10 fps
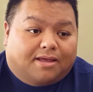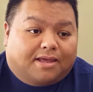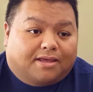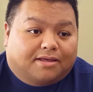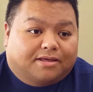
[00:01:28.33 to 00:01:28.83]

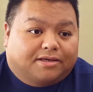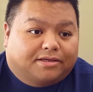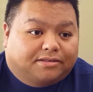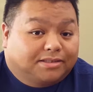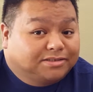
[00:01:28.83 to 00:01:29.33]

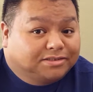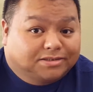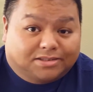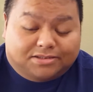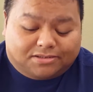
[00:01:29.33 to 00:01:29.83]
And let's
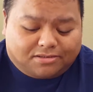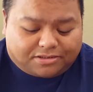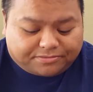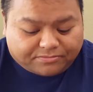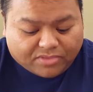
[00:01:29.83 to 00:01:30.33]
just get
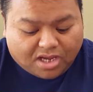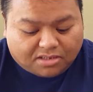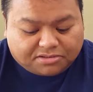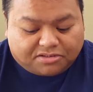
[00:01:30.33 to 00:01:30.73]
started. Um,